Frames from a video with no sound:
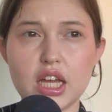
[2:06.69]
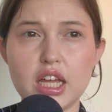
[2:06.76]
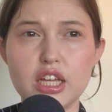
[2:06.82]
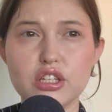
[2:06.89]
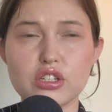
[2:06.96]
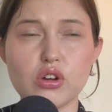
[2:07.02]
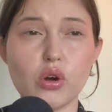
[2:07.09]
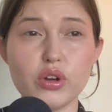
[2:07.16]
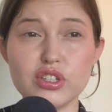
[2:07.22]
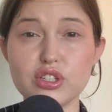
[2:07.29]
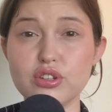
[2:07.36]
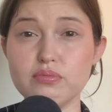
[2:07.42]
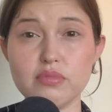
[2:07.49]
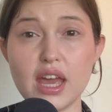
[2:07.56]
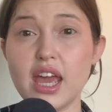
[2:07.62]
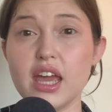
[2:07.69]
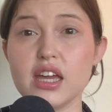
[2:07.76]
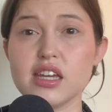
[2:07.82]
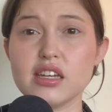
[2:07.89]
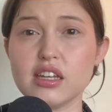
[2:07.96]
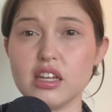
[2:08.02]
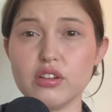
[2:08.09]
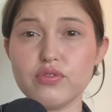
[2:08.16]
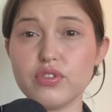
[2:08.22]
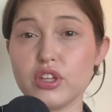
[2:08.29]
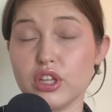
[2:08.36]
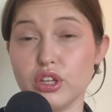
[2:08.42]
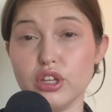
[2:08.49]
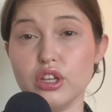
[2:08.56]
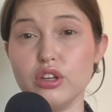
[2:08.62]
is going to make if
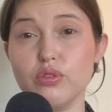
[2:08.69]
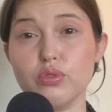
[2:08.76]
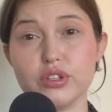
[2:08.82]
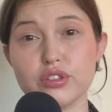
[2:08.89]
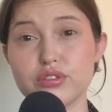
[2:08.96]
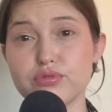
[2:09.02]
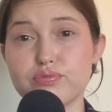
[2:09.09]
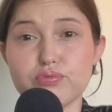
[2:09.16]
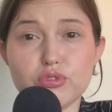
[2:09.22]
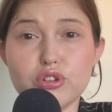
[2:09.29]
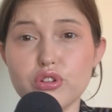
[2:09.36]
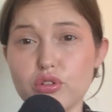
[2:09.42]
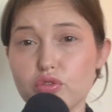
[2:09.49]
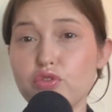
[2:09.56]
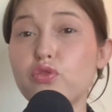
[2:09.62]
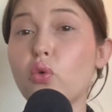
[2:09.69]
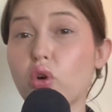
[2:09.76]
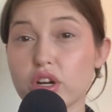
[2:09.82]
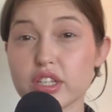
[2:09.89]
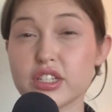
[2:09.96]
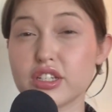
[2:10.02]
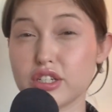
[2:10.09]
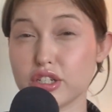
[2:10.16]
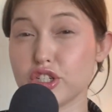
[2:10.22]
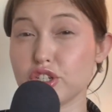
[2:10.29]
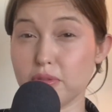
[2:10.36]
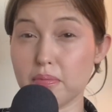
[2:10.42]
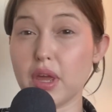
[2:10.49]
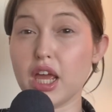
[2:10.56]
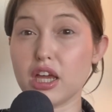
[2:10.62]
he was, forced to
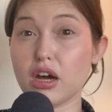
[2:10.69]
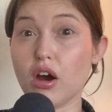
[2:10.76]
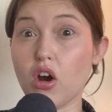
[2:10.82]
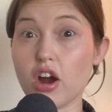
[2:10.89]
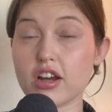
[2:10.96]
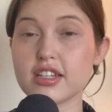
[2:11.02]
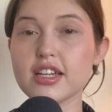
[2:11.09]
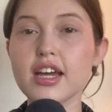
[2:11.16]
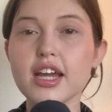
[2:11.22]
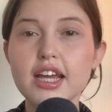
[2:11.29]
make art.